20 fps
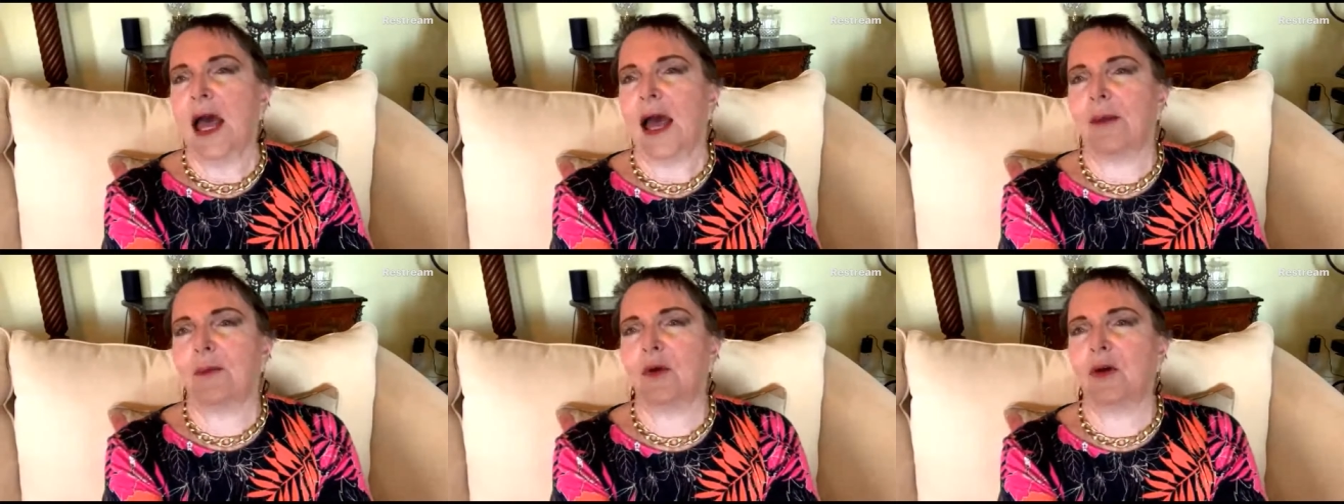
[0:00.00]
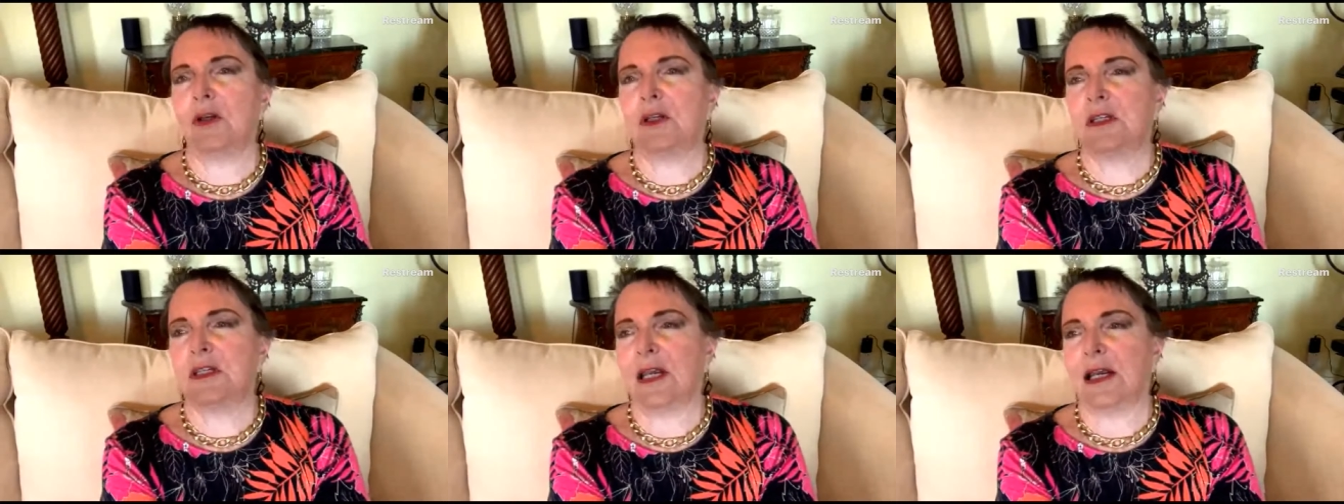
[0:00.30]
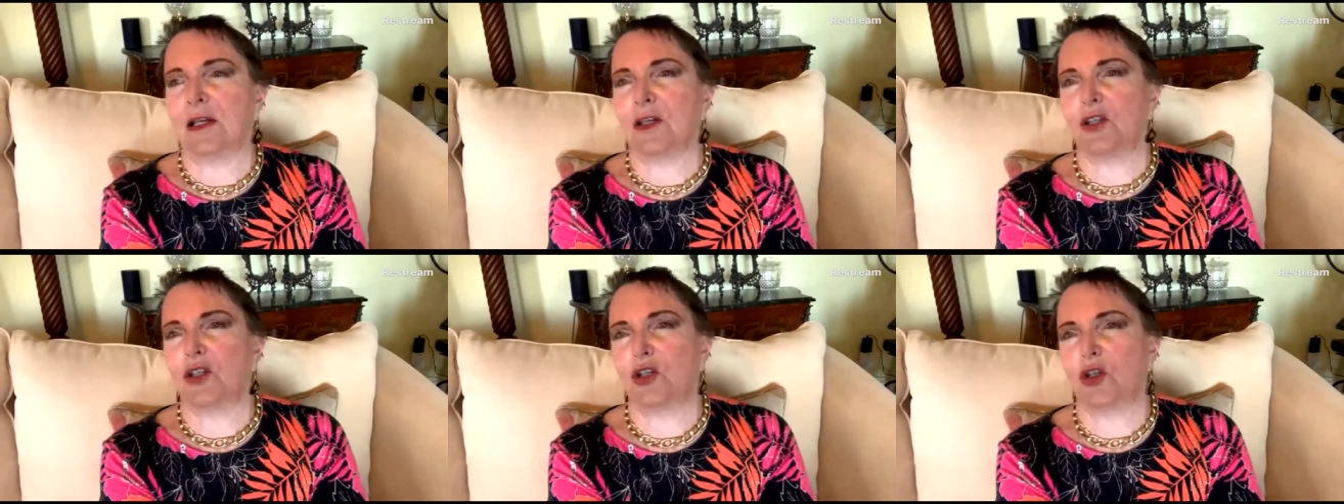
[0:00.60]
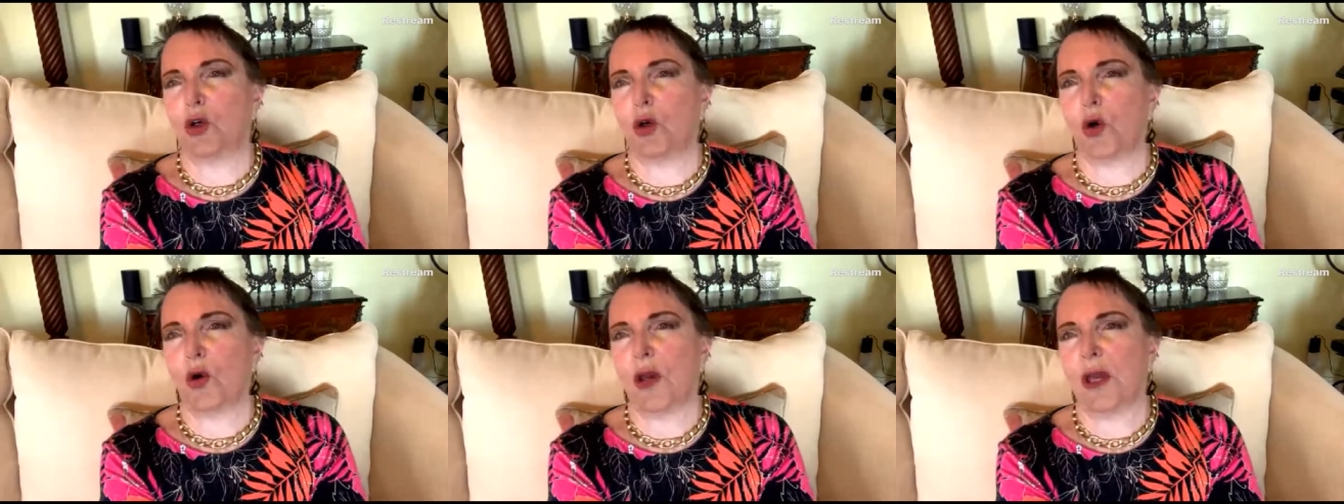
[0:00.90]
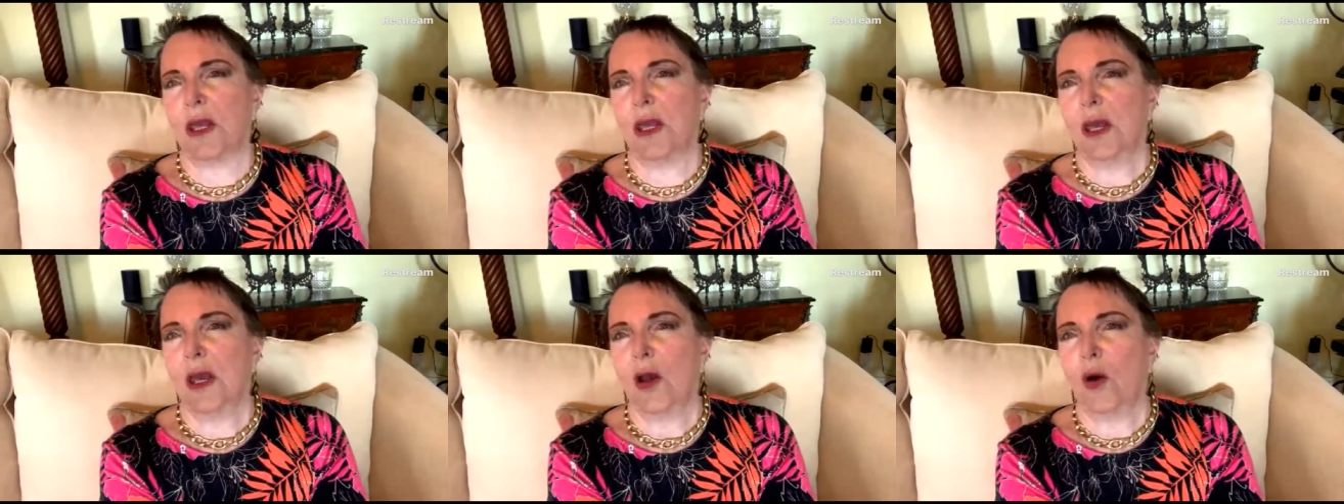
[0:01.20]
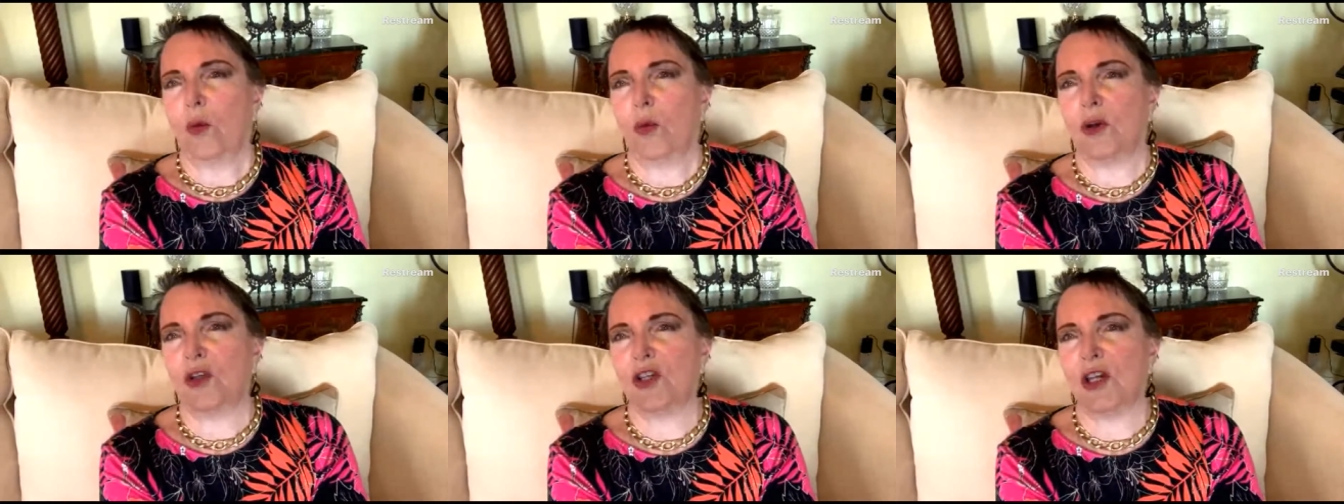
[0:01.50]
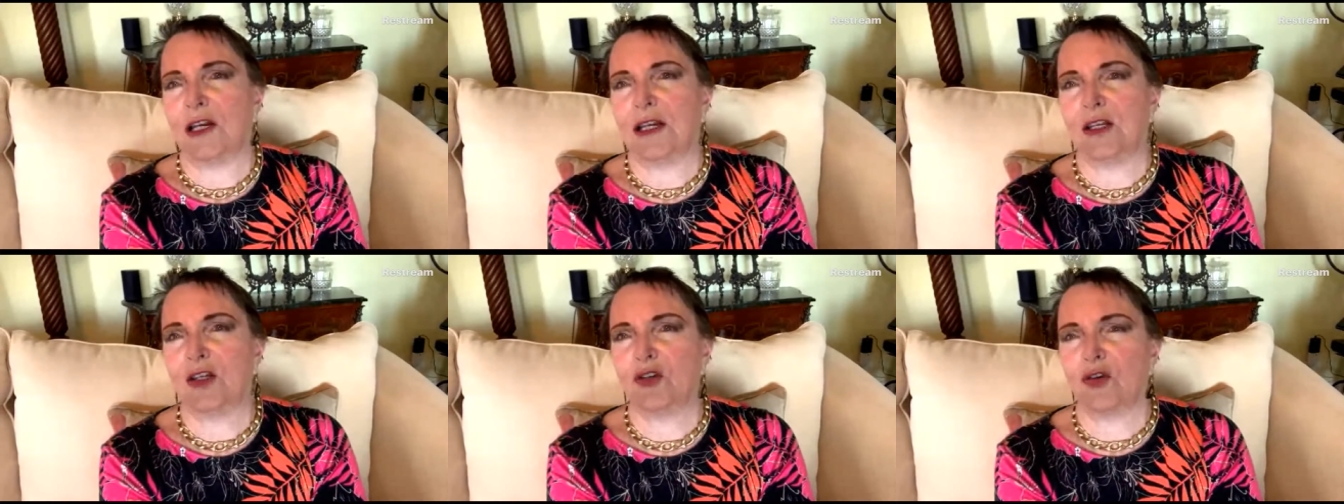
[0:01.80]
I'm going to tell a story
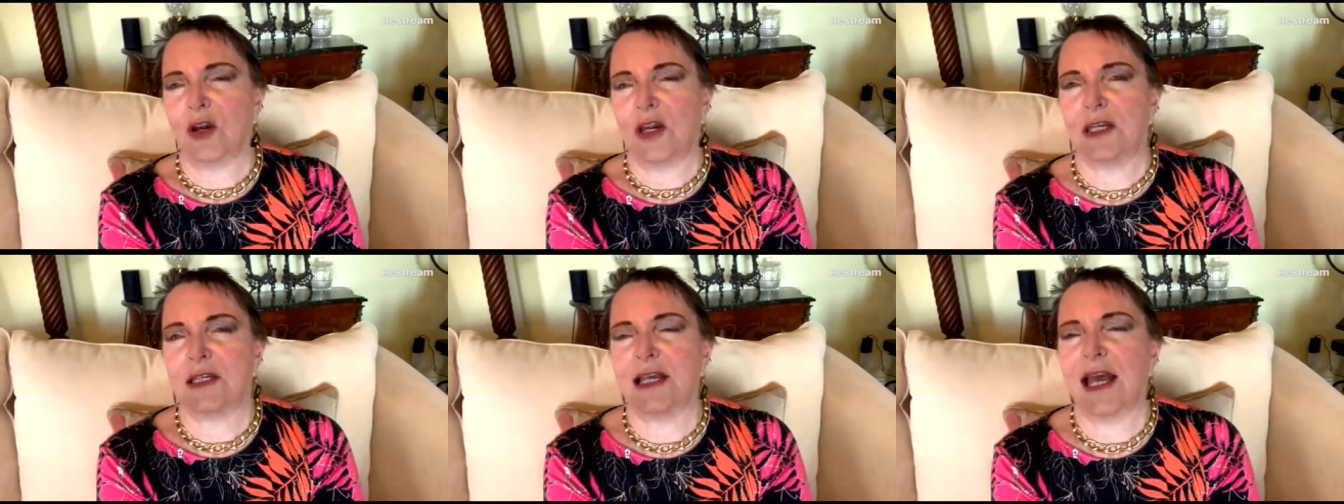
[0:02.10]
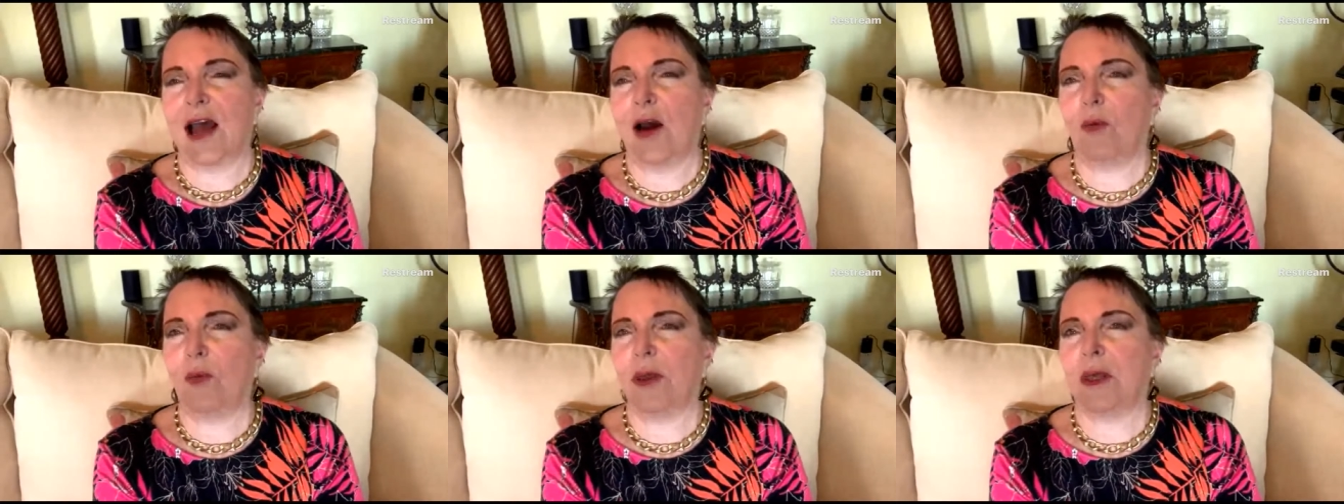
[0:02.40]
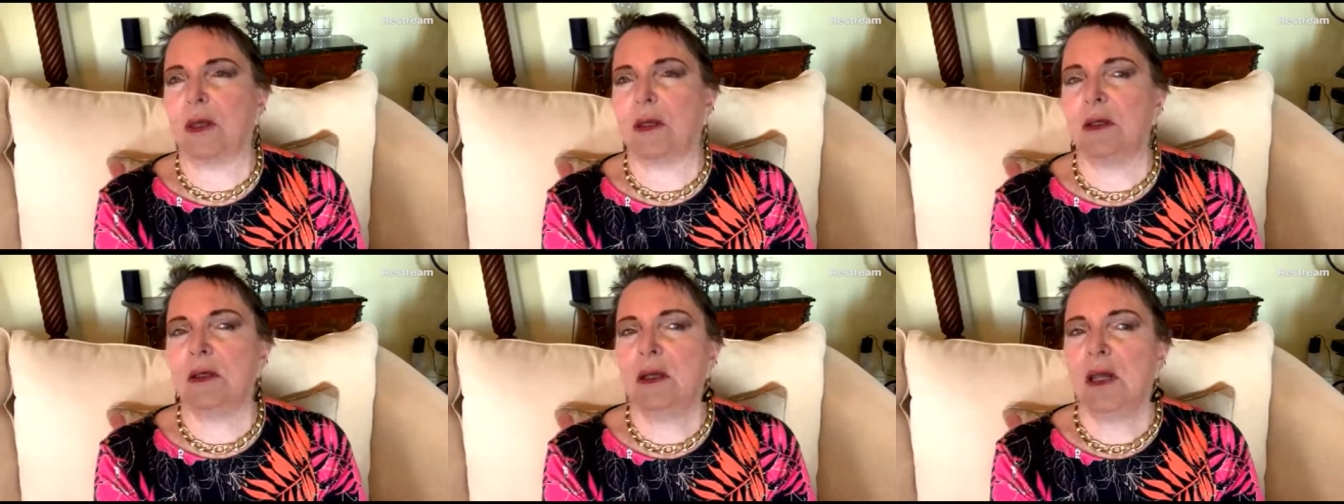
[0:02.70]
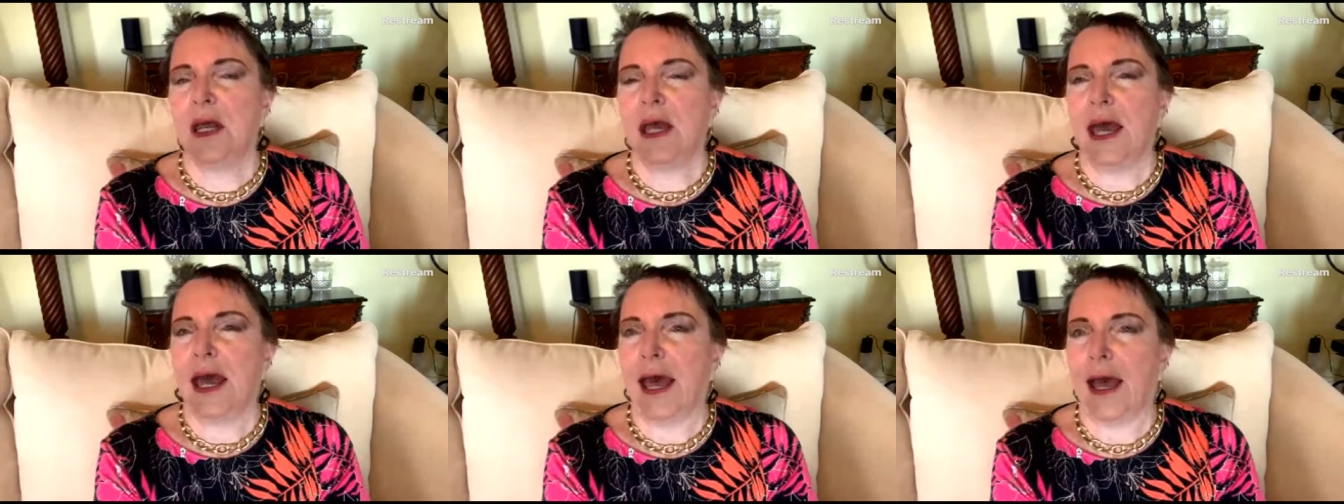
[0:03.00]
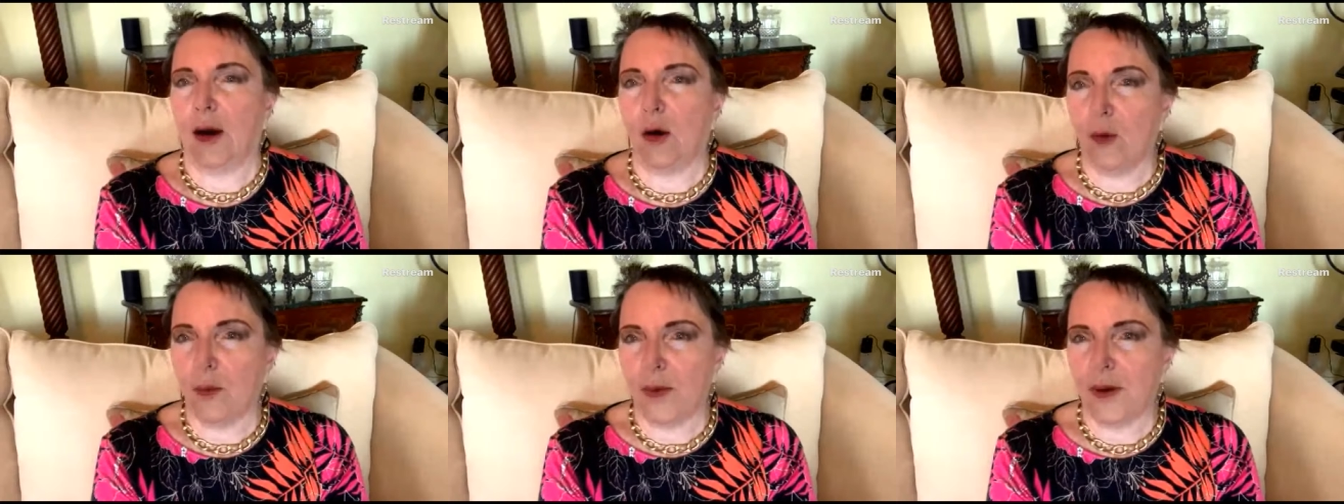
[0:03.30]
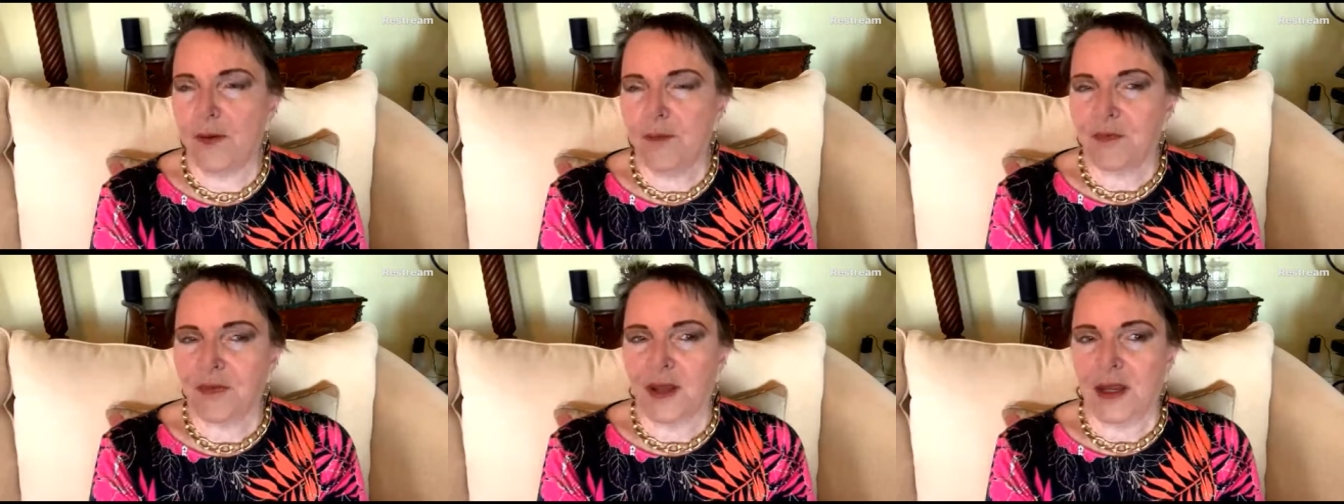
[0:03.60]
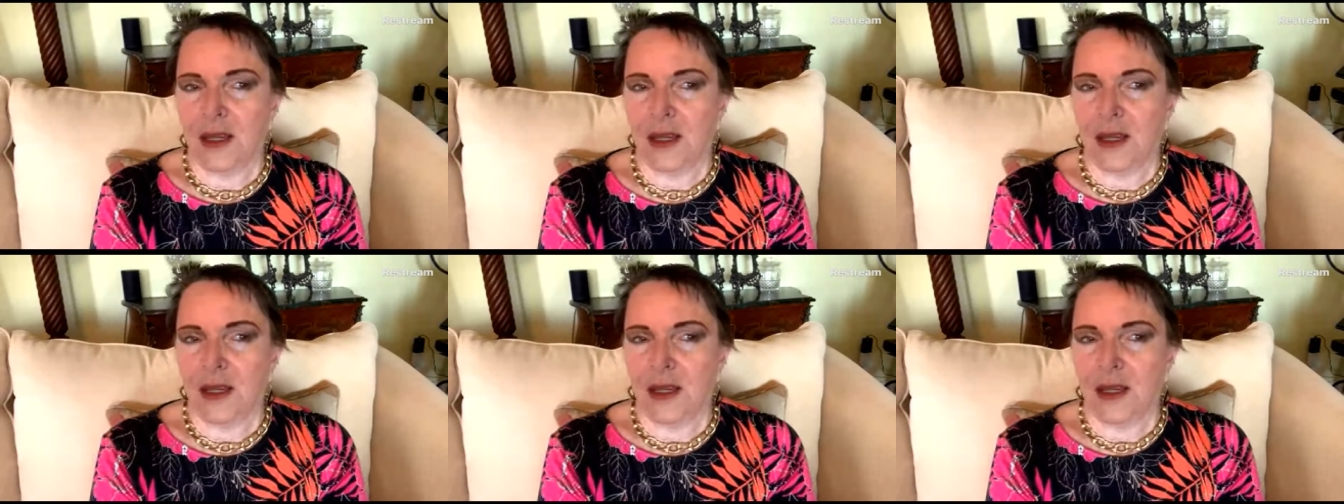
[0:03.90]
which illustrates how we can help,